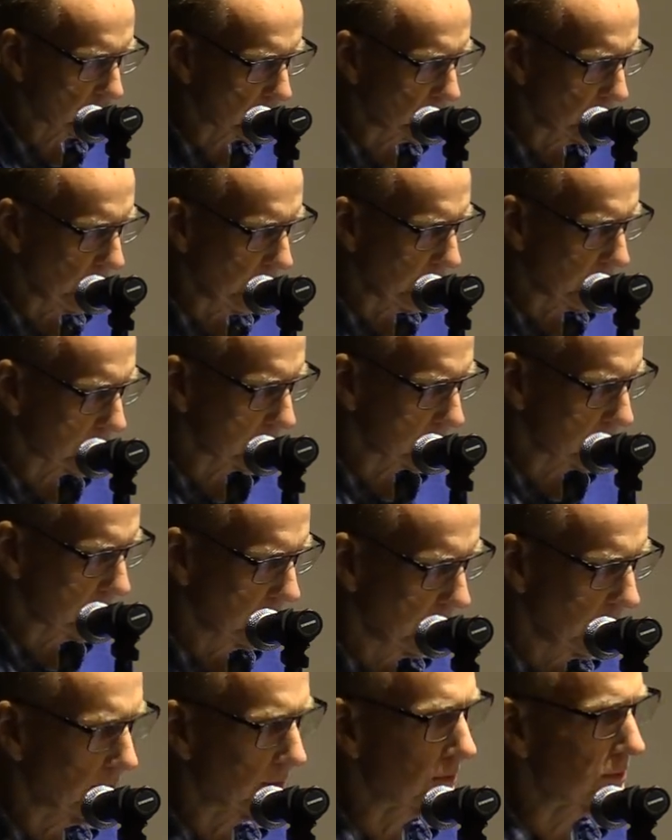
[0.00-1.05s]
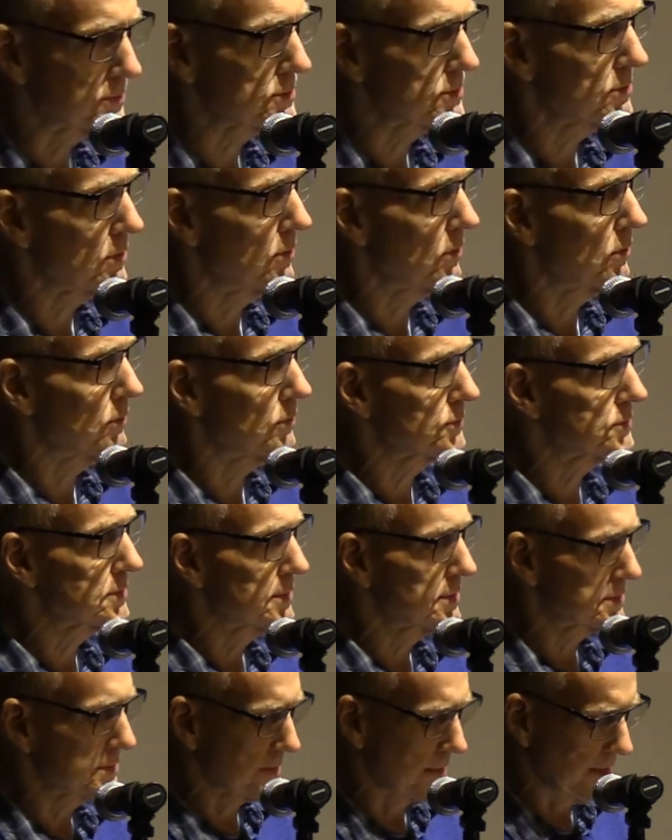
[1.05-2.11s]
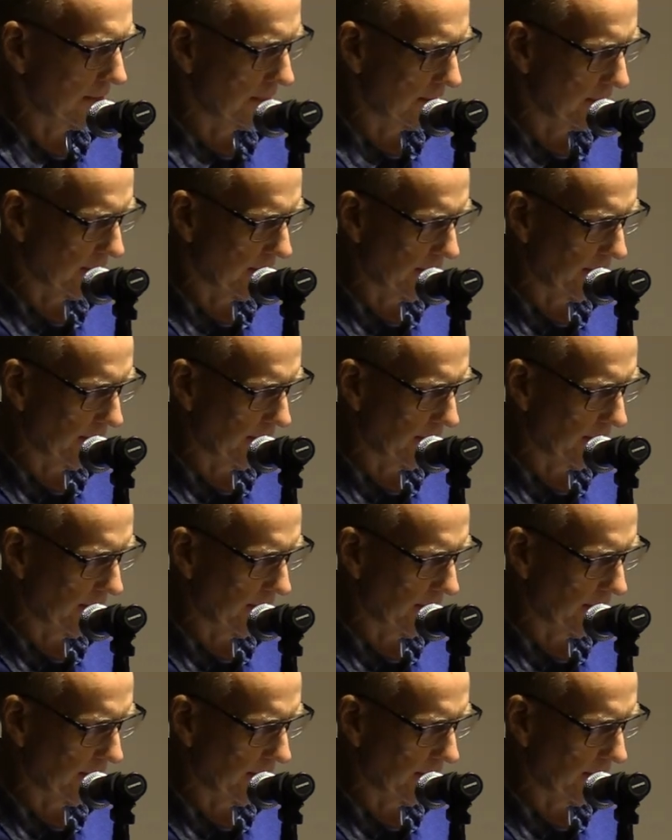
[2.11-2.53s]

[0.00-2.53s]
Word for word: speaks in the soul's silent